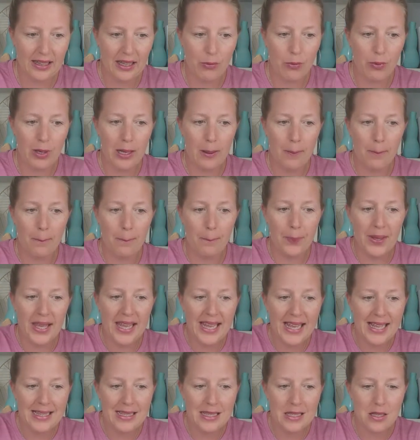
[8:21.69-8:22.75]
there will
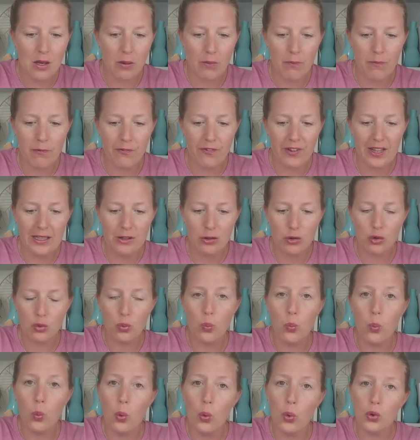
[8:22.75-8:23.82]
be some things
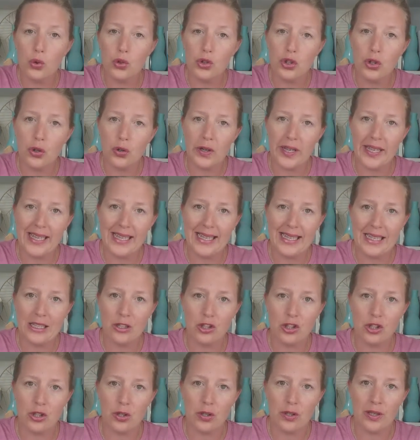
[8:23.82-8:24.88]
toward your
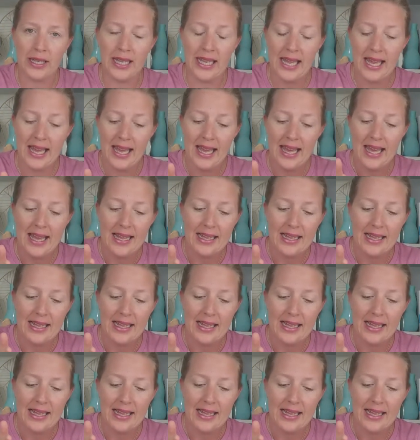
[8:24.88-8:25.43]
healing journey.